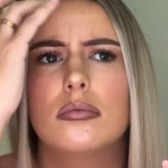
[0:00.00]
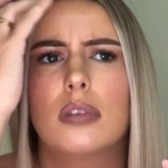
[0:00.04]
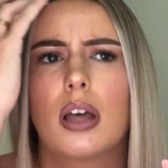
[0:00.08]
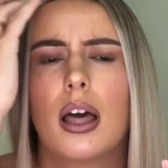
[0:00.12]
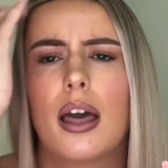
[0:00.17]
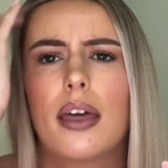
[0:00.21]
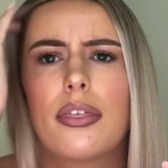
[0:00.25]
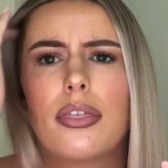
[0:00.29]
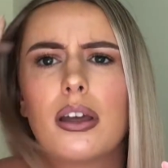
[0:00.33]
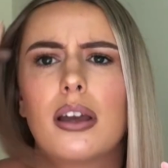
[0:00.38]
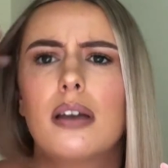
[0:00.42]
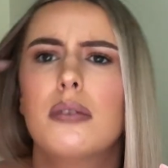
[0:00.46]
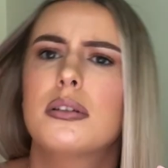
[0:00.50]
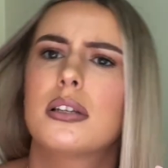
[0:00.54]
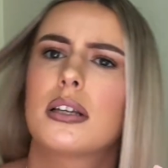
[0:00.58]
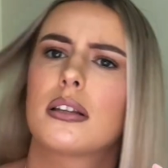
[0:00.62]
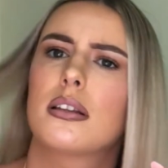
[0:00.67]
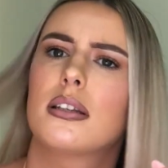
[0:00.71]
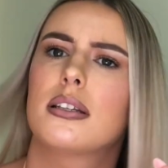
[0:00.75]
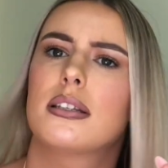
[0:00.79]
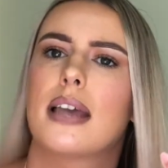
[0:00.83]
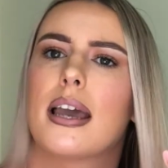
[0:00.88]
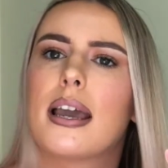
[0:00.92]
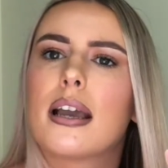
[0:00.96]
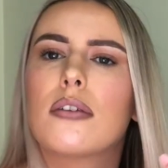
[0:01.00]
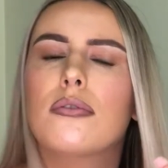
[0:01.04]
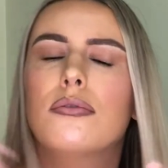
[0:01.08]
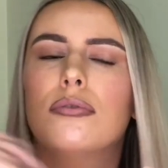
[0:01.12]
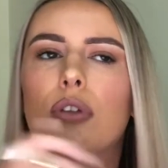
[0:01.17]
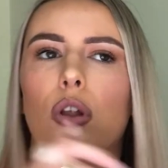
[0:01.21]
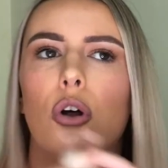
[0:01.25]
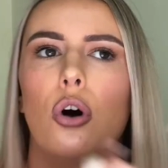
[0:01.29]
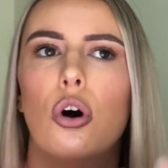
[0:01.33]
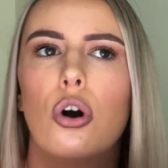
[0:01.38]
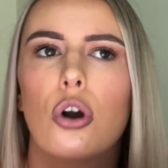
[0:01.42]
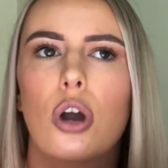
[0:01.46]
I think it was like the second
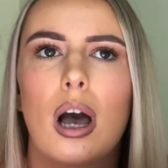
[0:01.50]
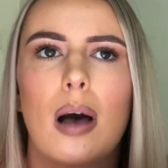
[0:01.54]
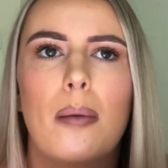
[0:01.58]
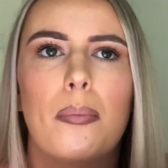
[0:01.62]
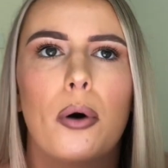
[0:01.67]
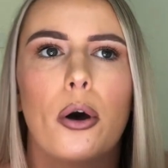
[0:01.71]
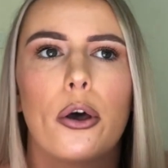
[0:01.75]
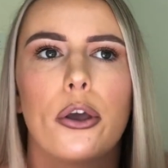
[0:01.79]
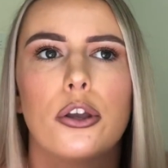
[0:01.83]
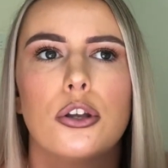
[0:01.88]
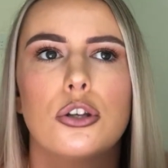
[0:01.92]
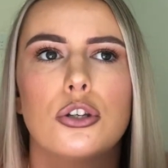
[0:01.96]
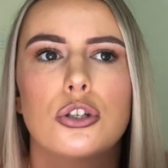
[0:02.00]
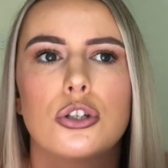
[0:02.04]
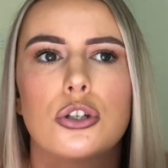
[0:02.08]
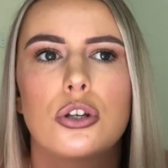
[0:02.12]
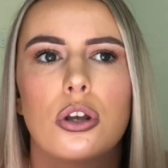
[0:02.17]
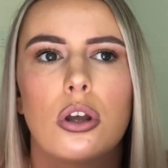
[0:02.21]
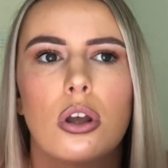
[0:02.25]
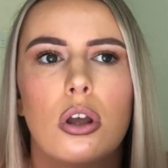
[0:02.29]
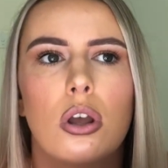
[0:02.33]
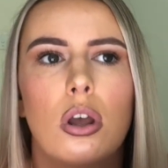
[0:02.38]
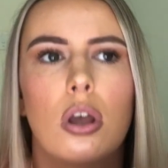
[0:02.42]
vlog about,